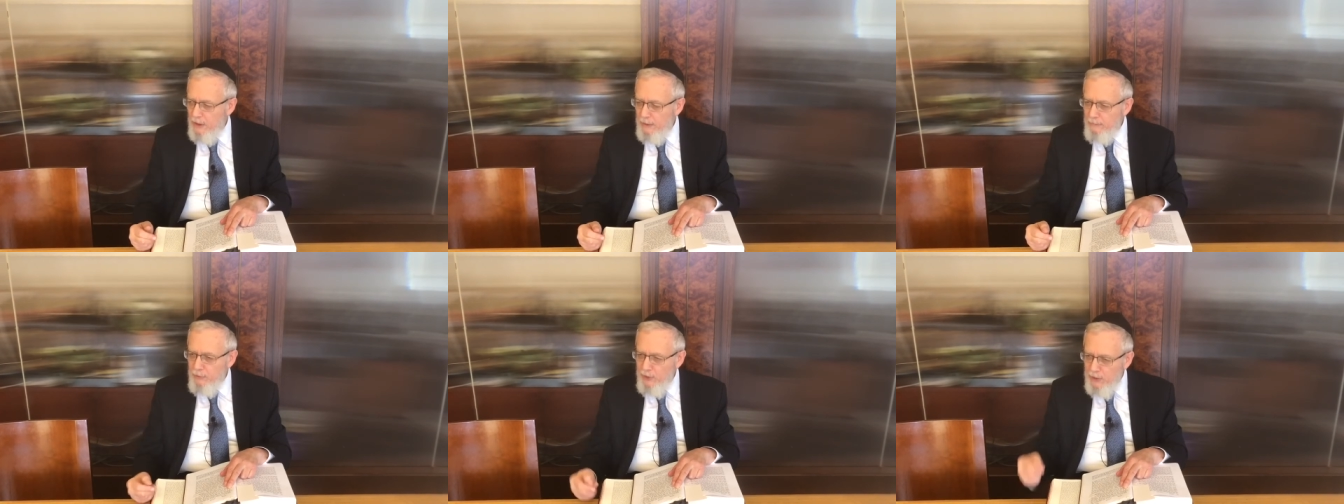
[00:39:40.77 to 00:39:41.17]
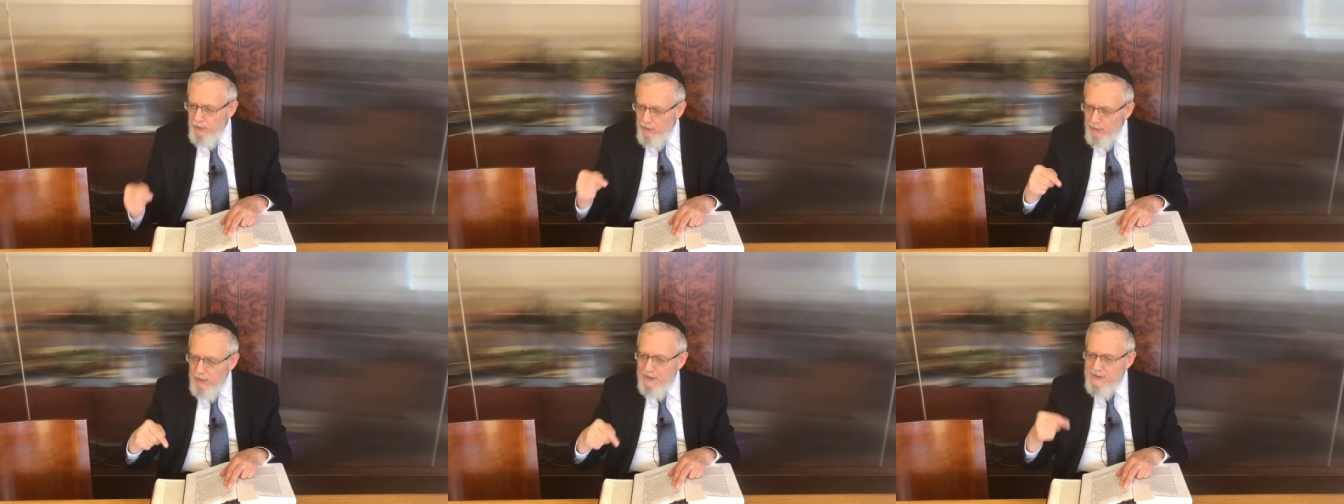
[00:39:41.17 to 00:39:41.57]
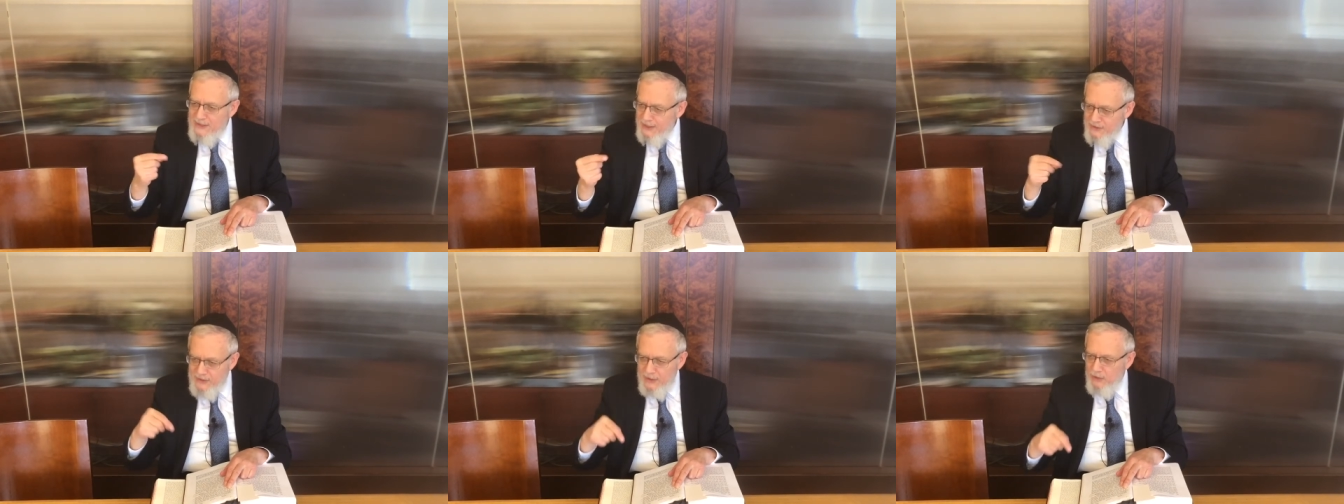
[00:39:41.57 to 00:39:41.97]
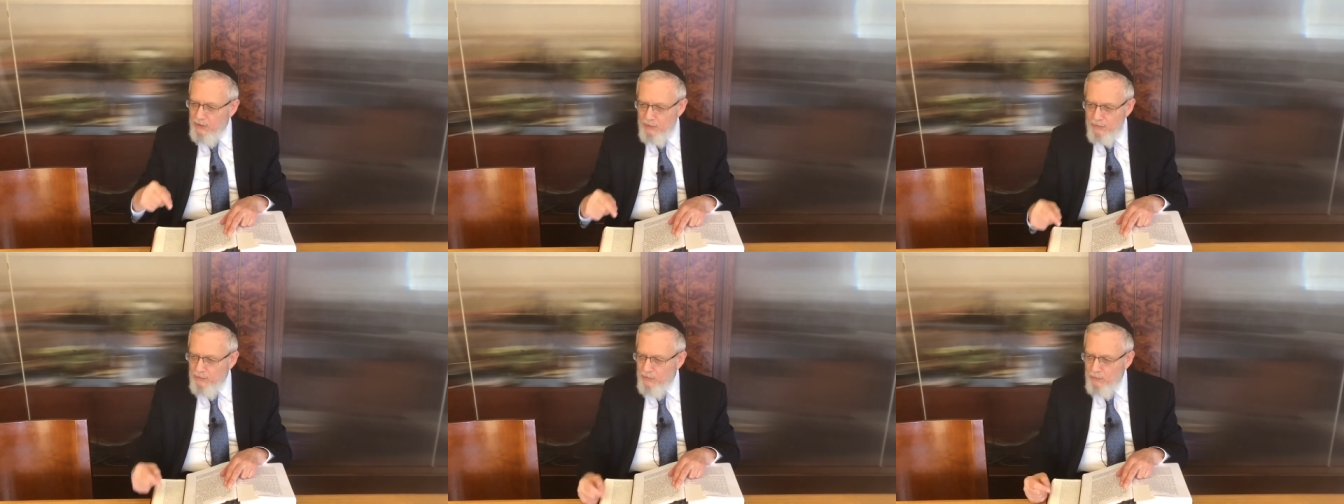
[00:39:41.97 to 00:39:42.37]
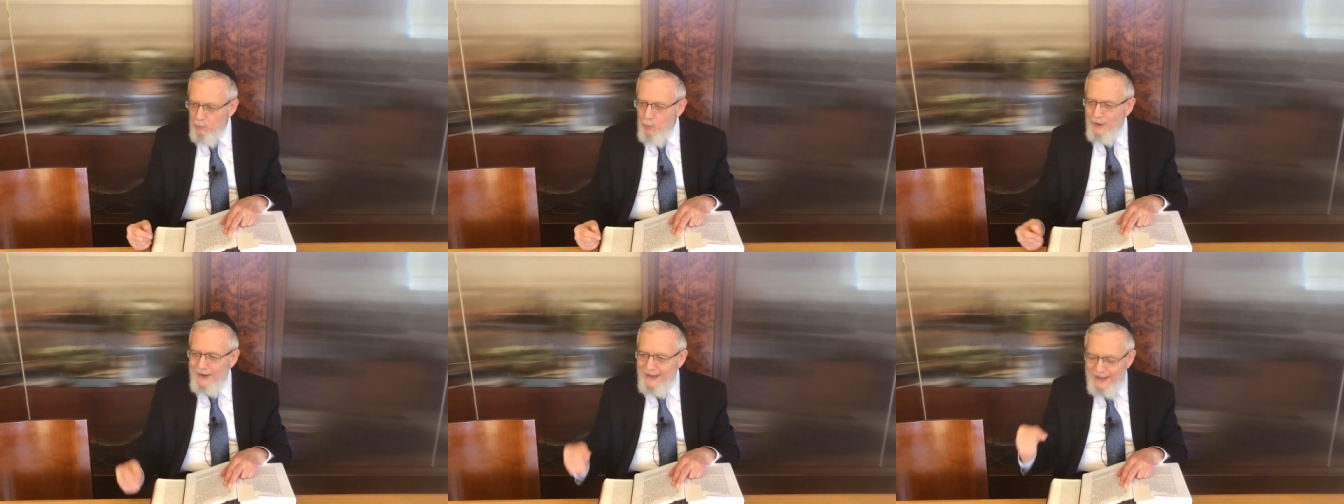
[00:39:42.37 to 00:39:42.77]
Bria is ex nihilo.
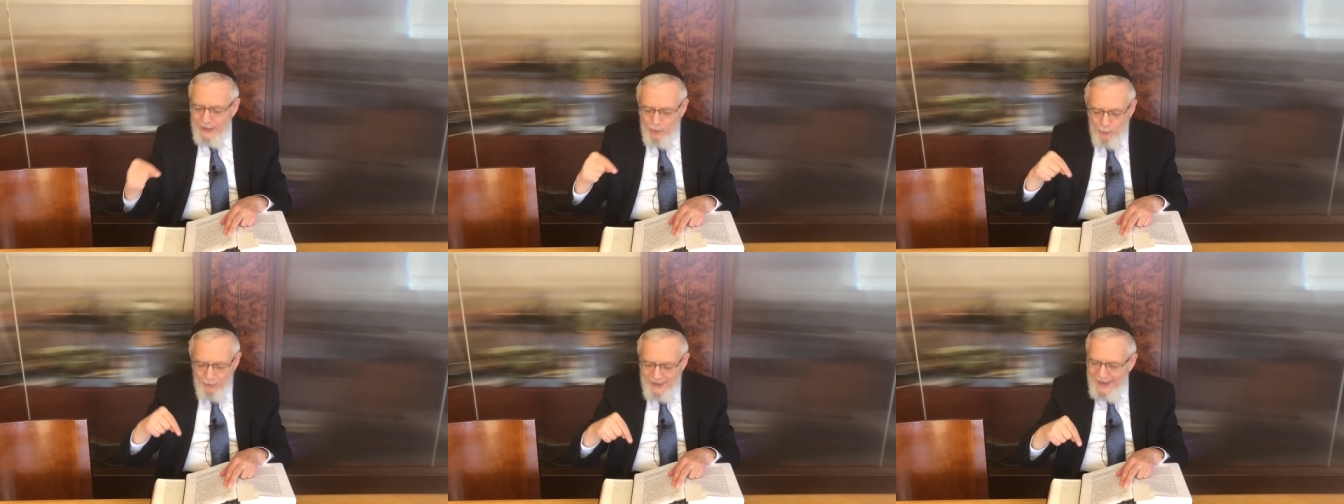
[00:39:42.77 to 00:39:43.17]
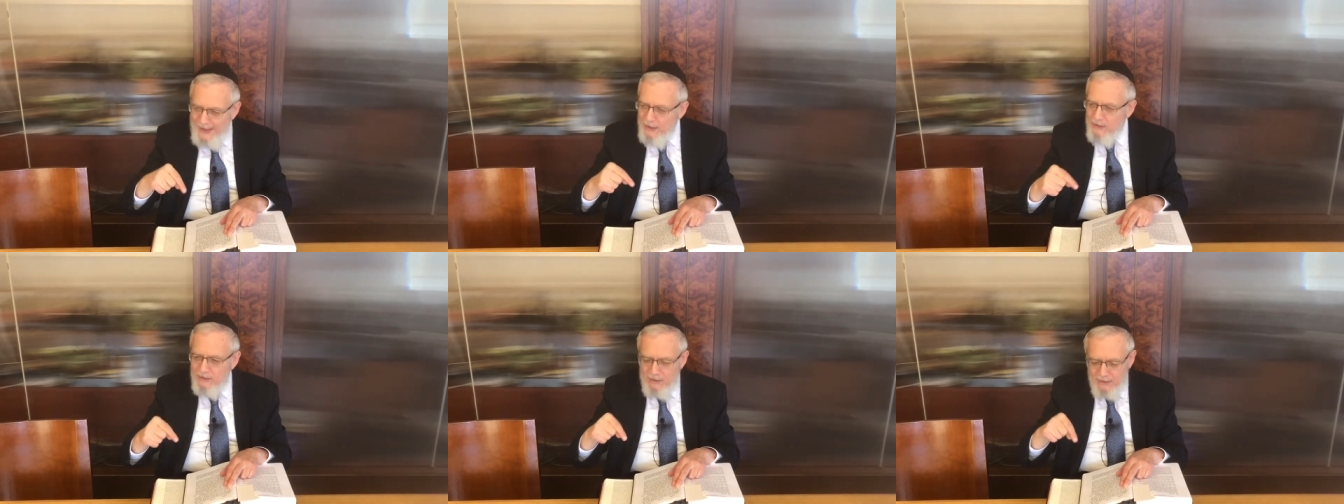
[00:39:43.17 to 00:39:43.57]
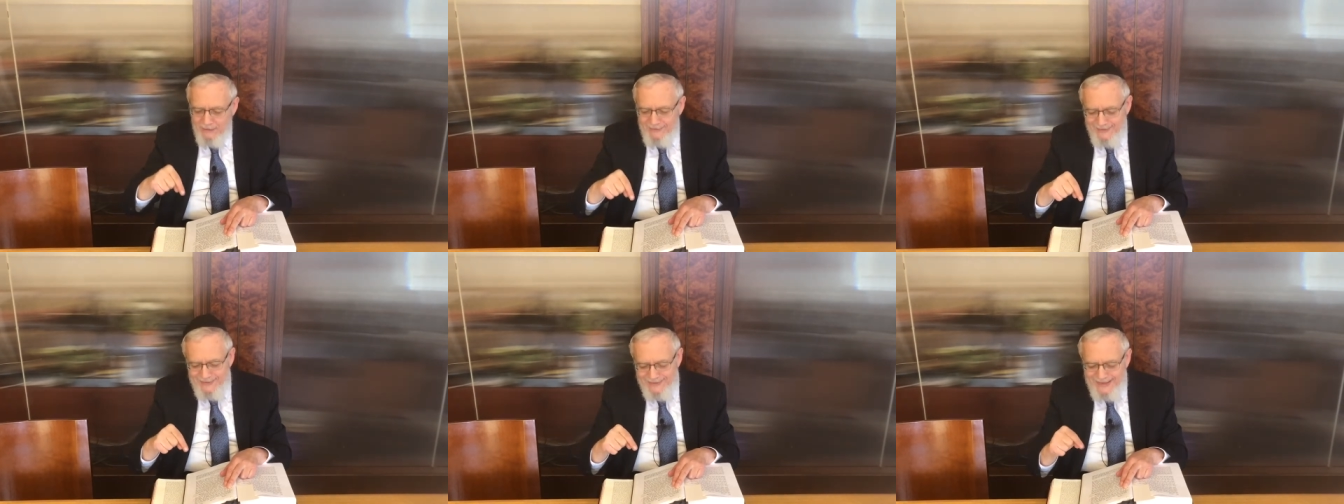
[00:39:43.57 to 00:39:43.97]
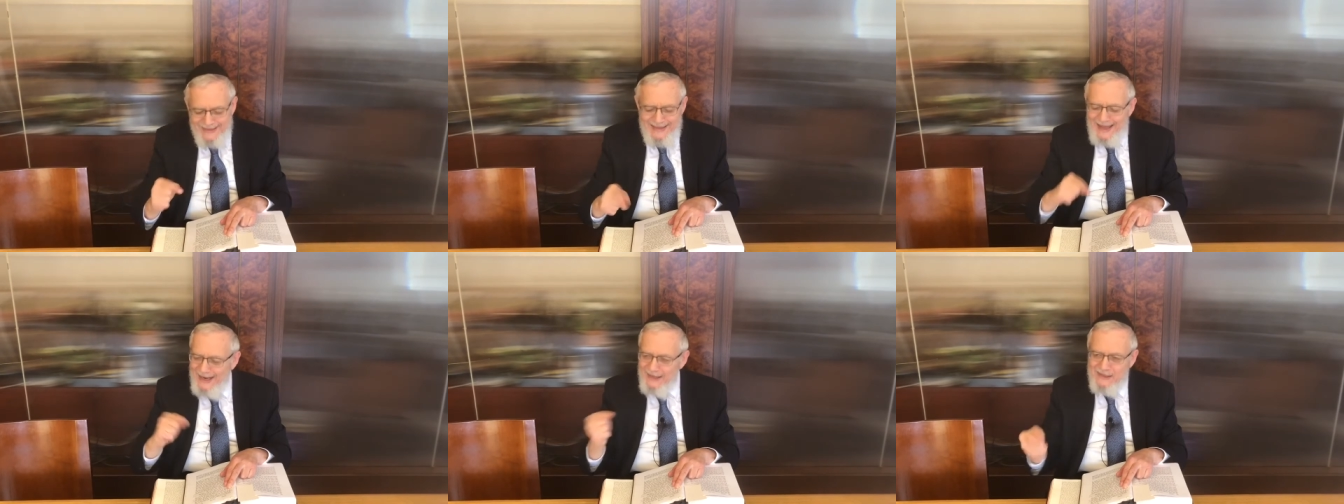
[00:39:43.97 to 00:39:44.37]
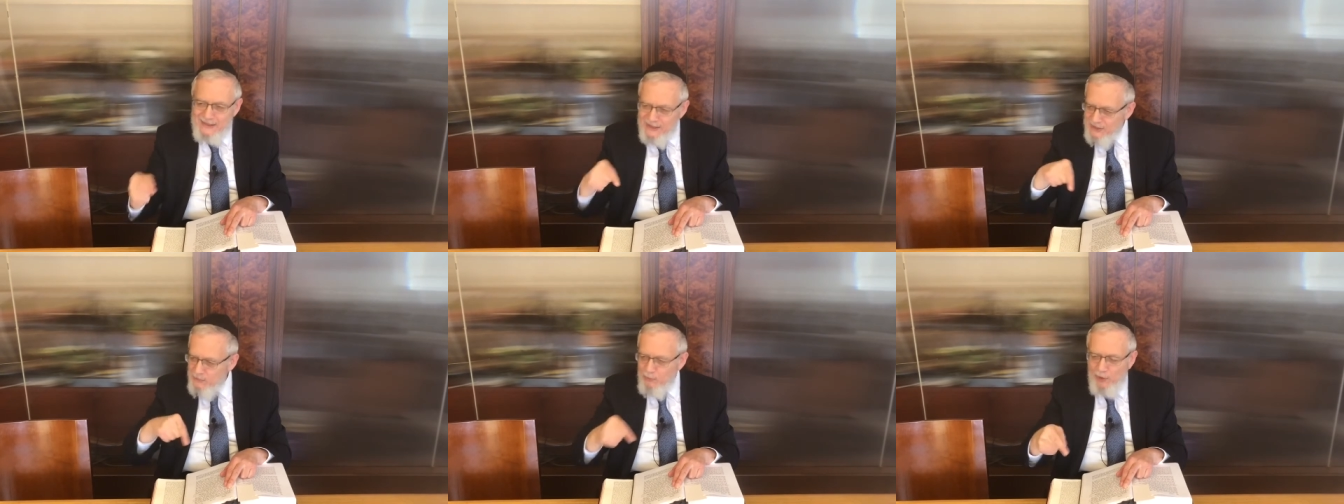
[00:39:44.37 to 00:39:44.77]
What I create did not
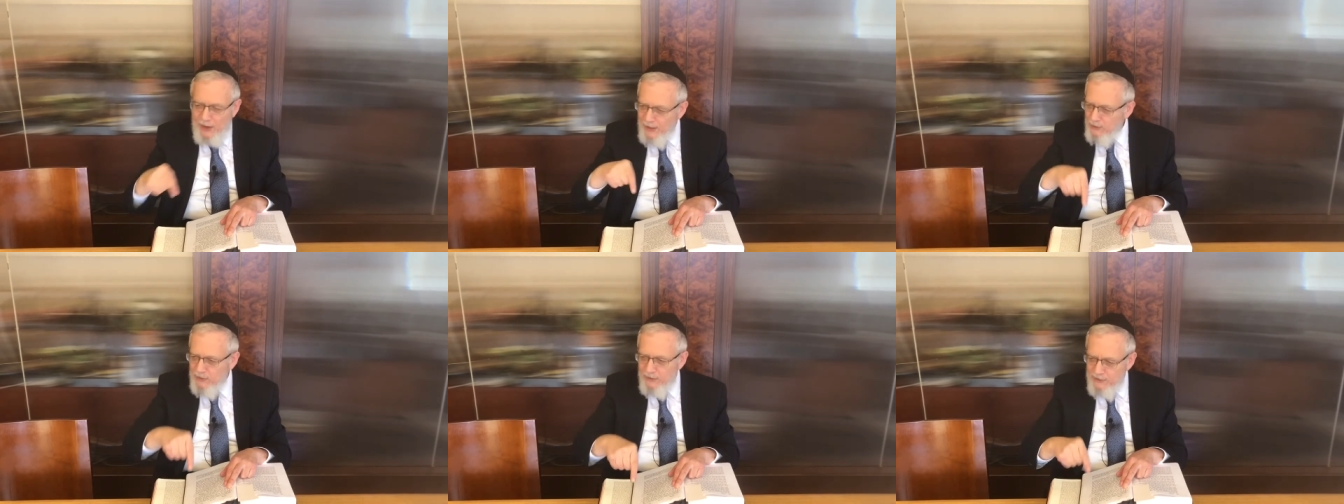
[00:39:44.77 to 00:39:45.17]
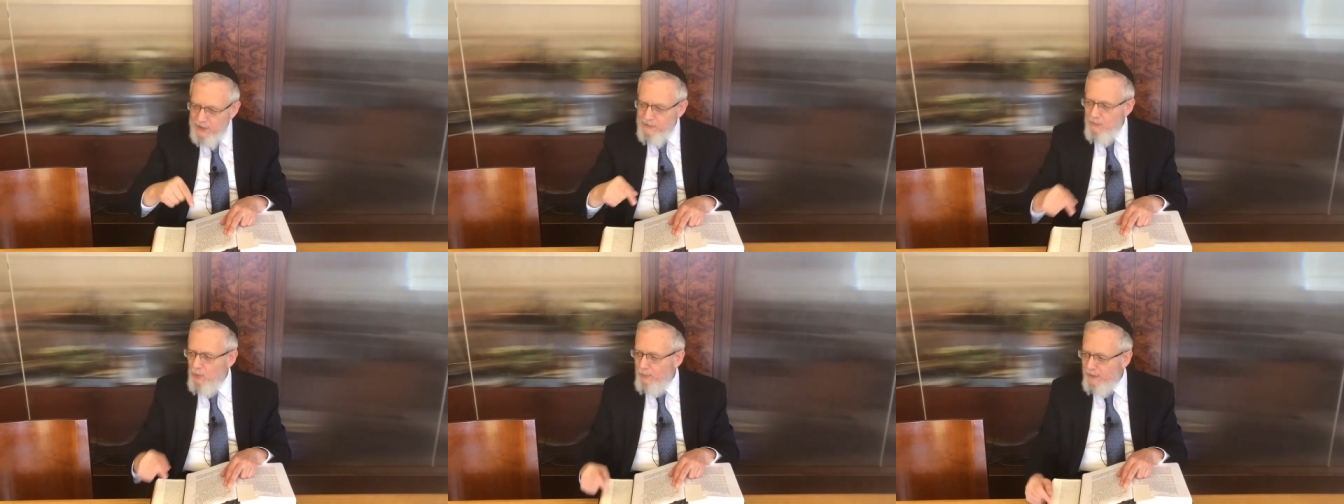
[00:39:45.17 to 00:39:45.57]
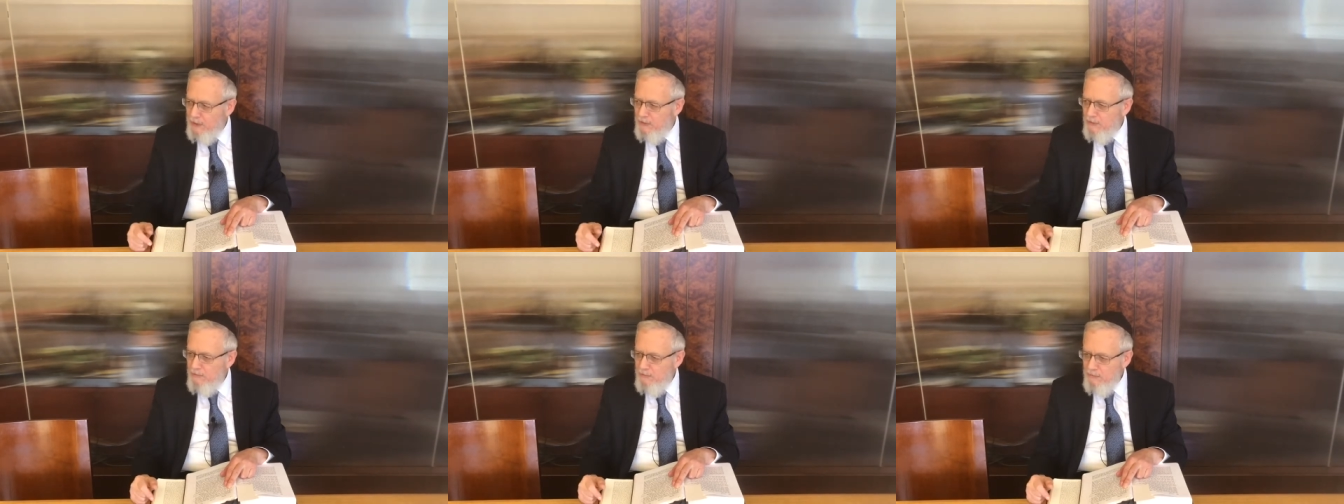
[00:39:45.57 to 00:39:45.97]
exist prior to this moment.